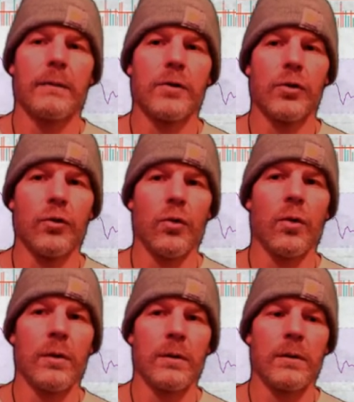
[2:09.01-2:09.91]

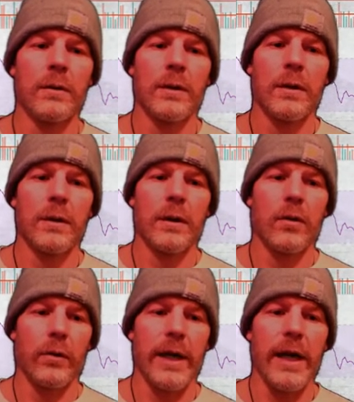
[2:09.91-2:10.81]
tool
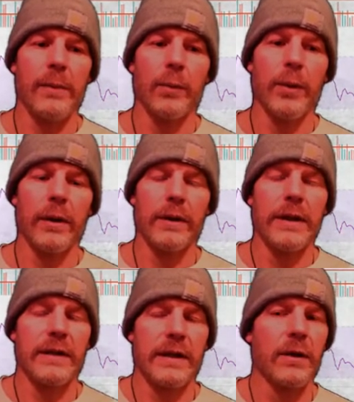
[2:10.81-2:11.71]
or capability
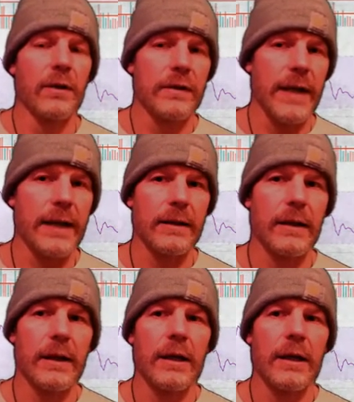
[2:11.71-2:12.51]
skill set,